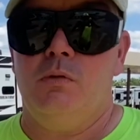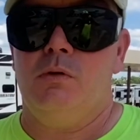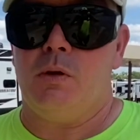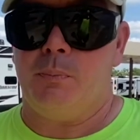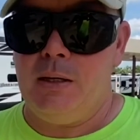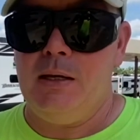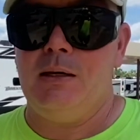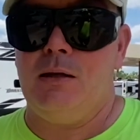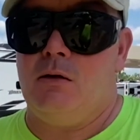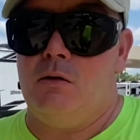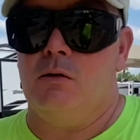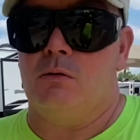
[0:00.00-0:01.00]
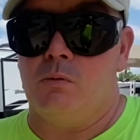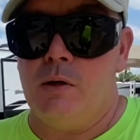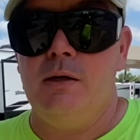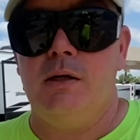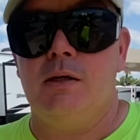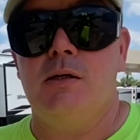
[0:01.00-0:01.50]
depending on
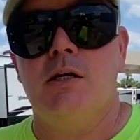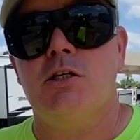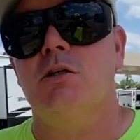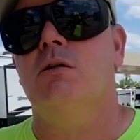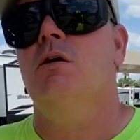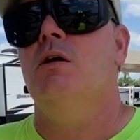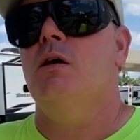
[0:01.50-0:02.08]
wind condition,